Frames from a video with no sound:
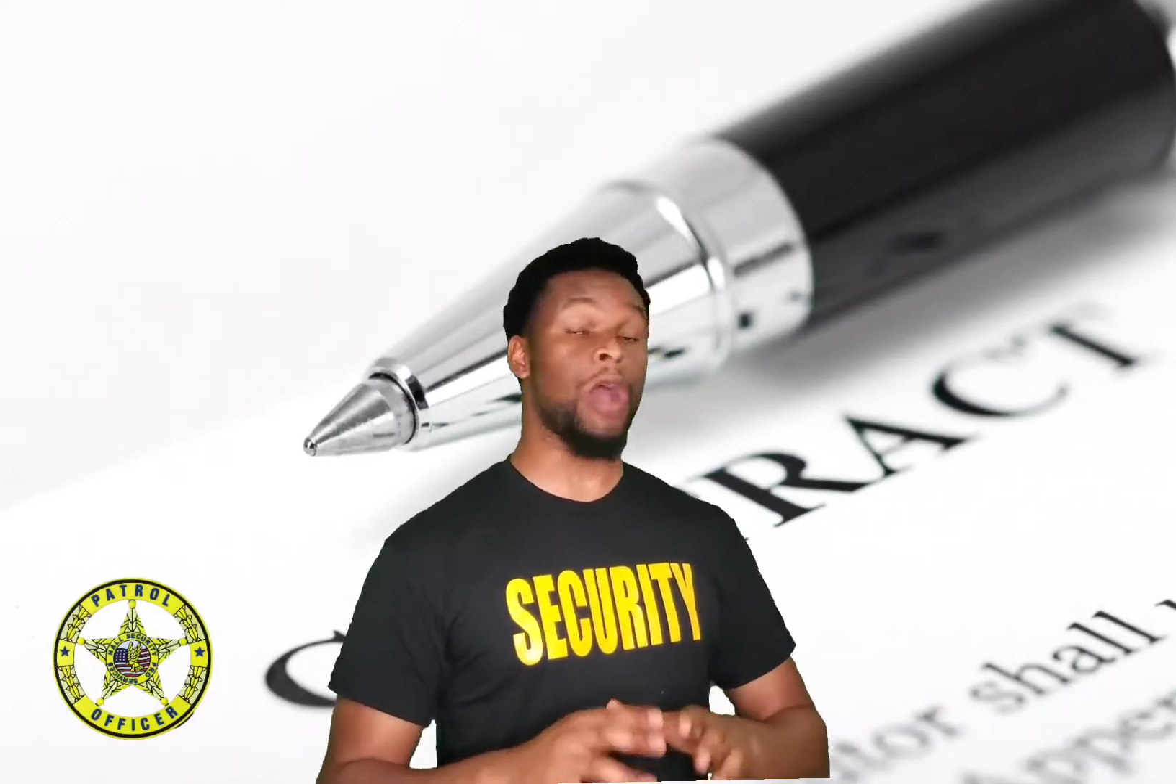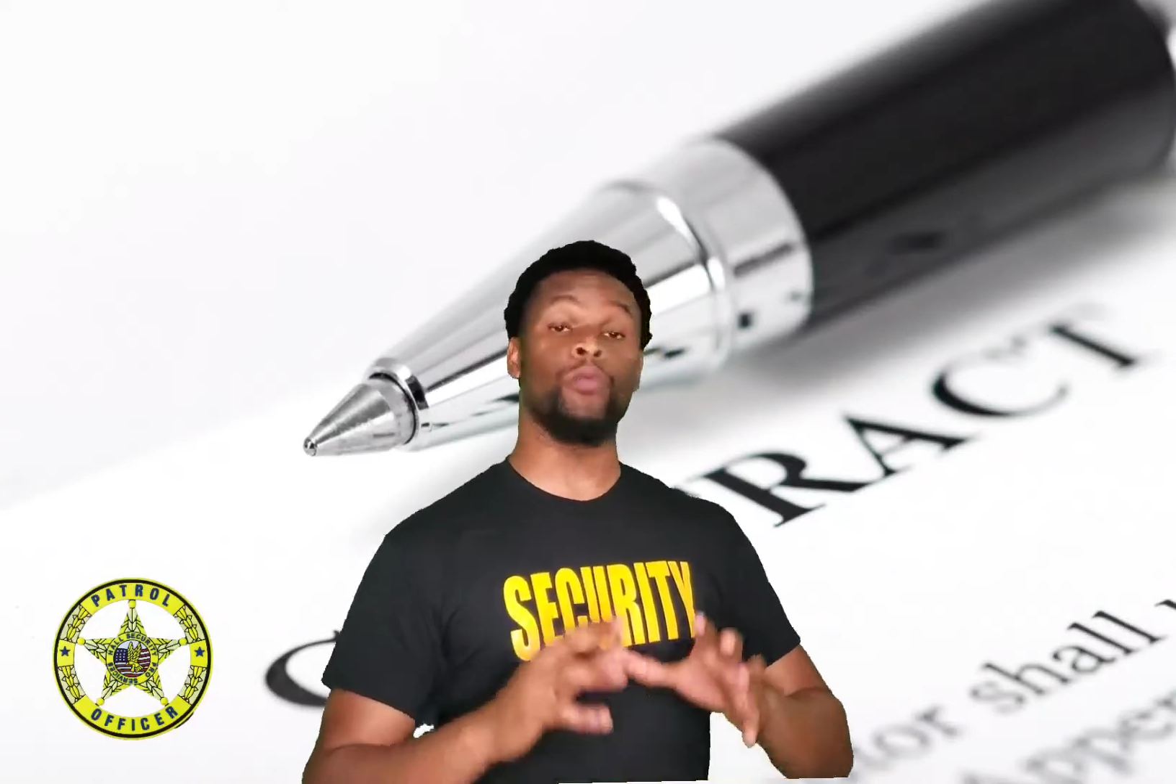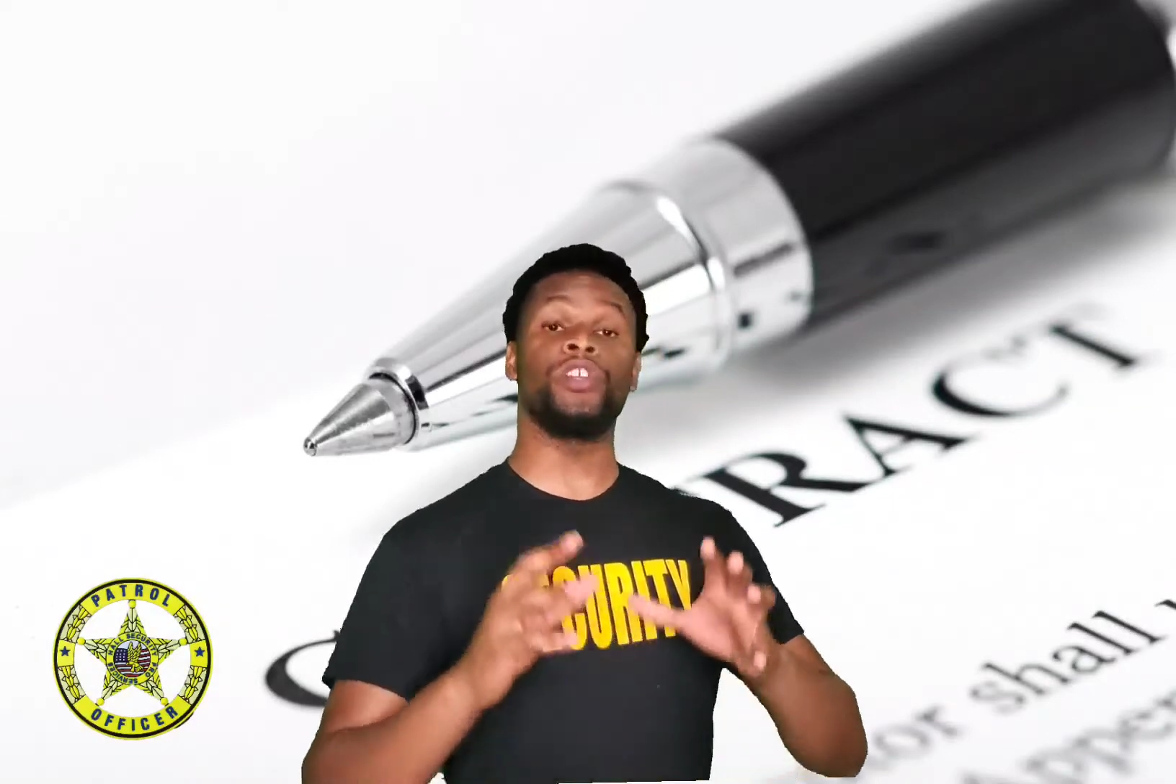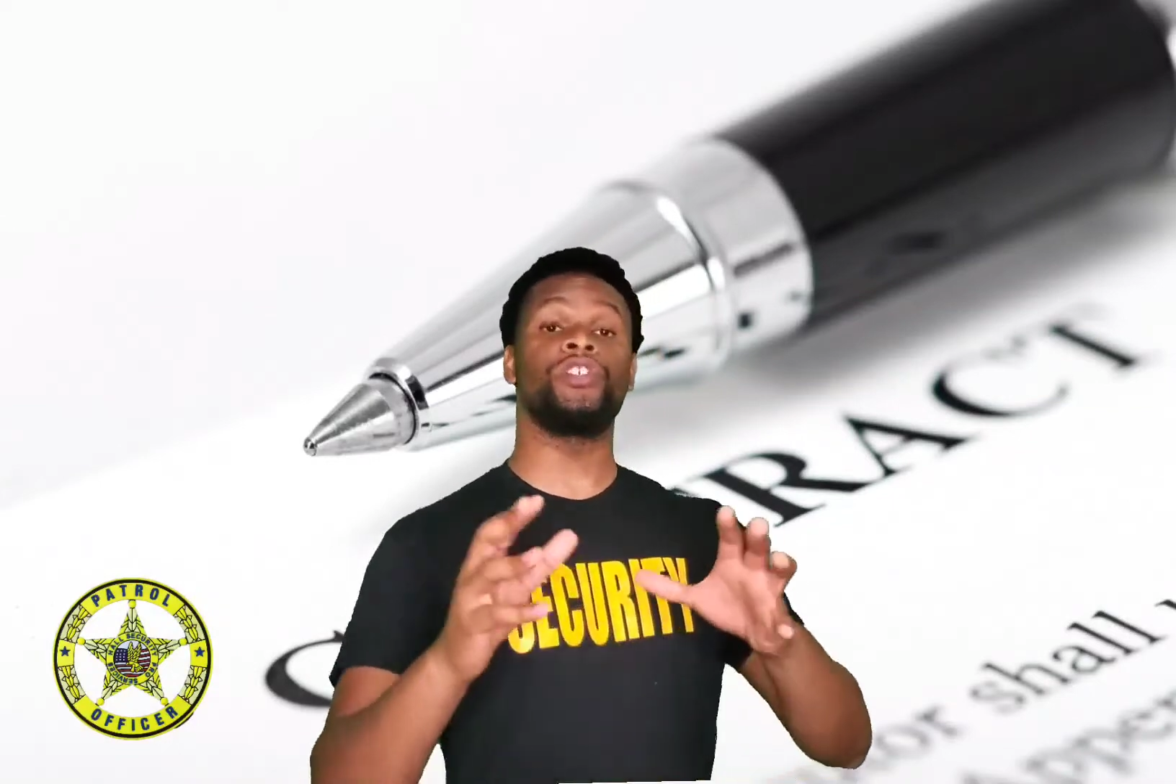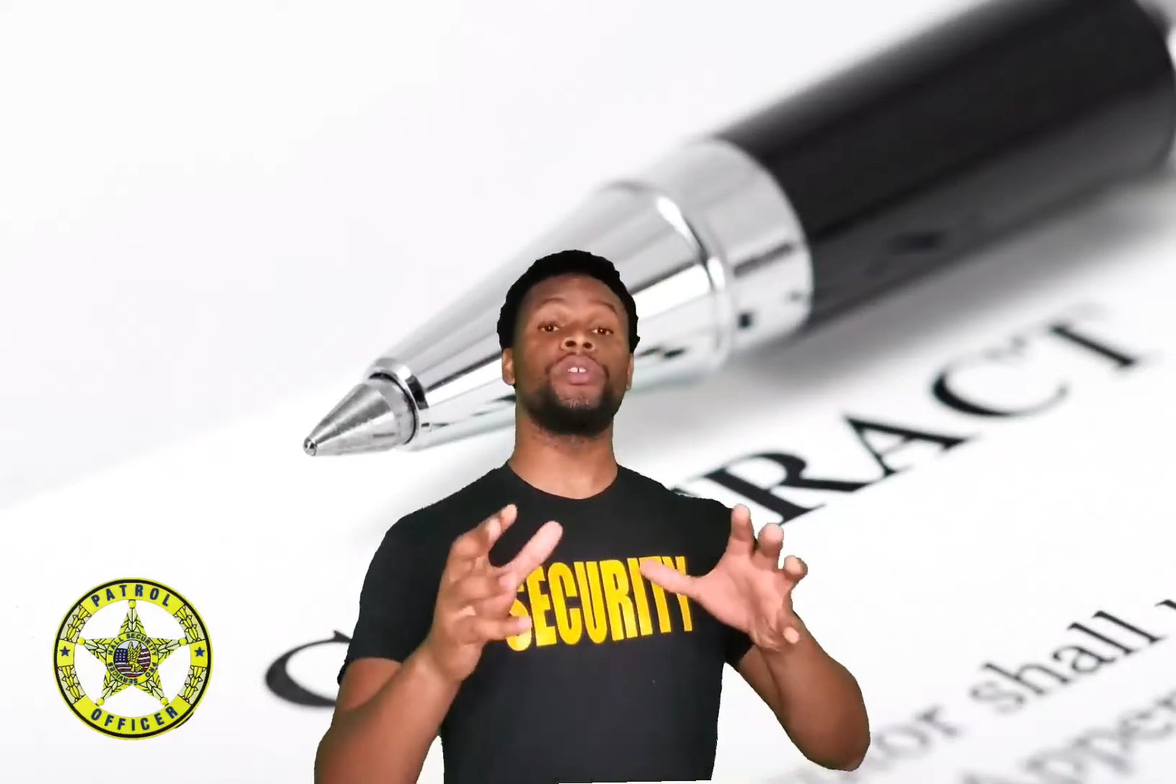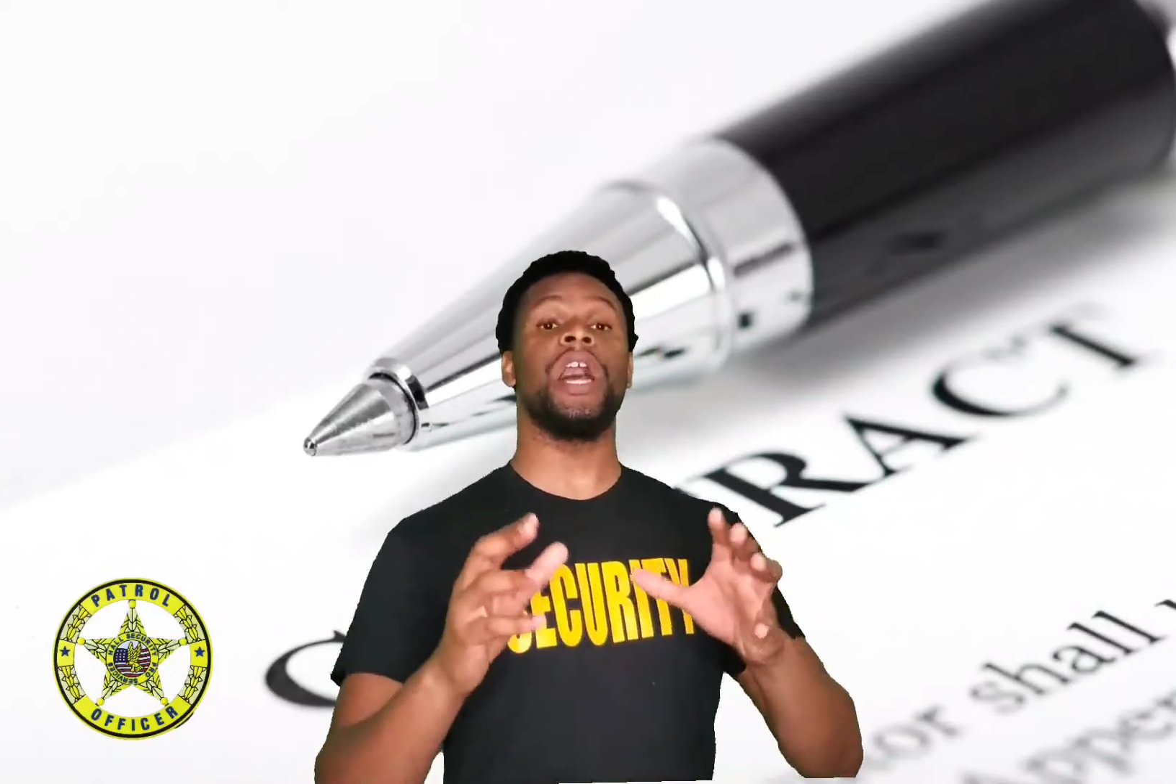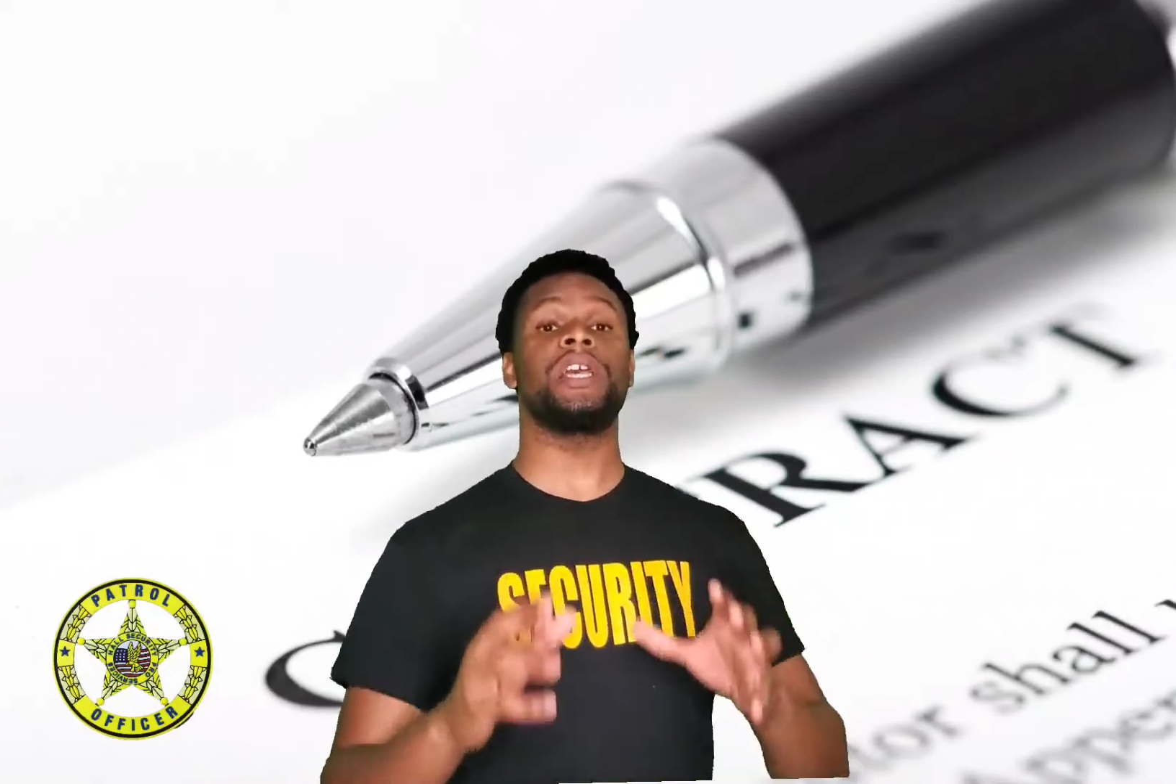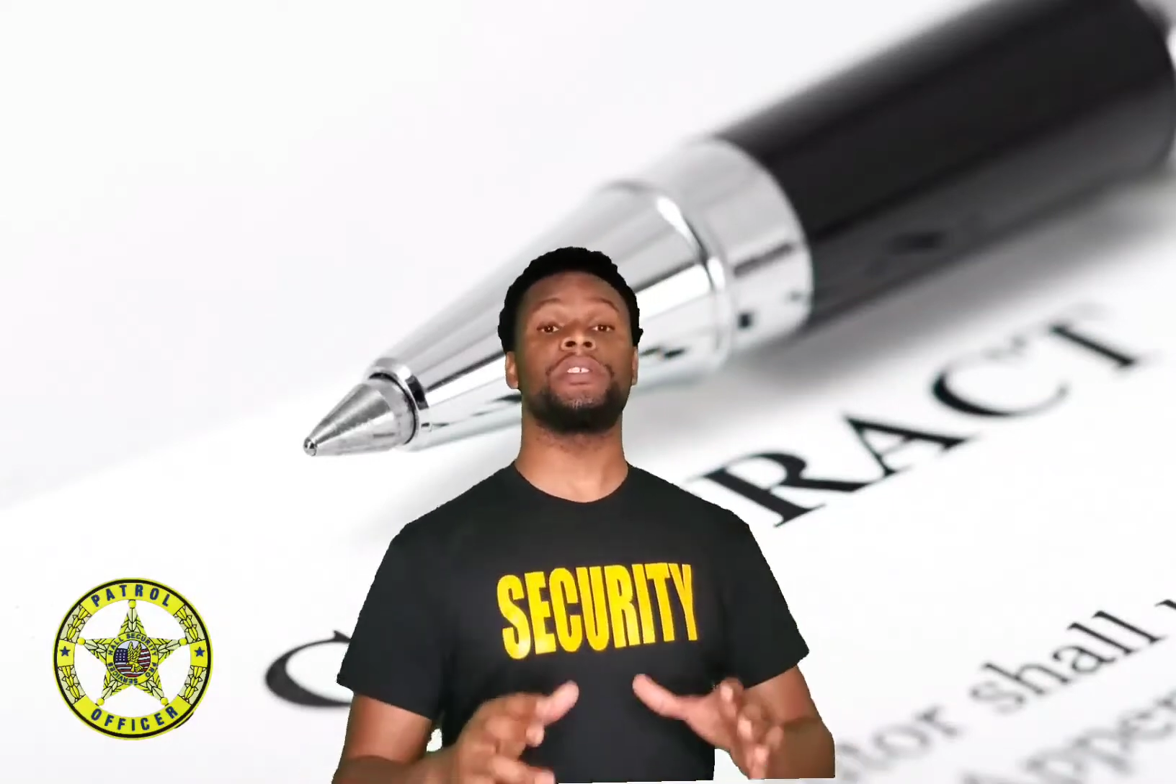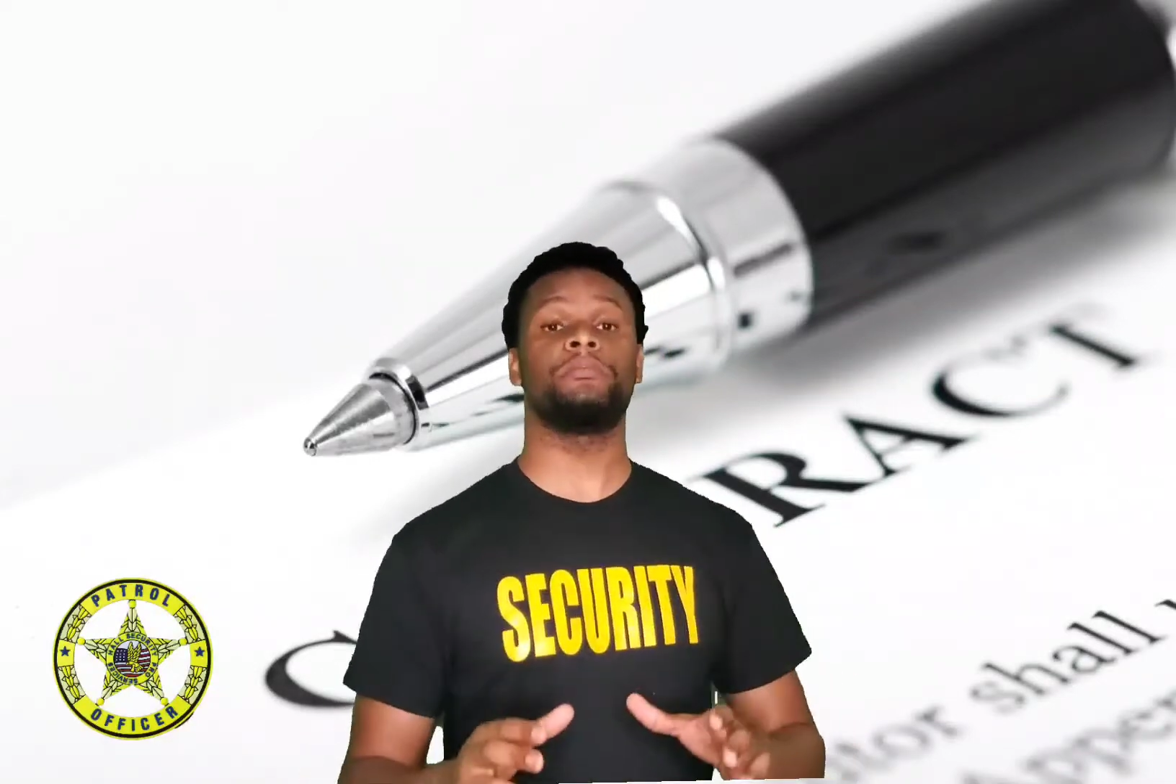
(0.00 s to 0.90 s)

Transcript: I wish you guys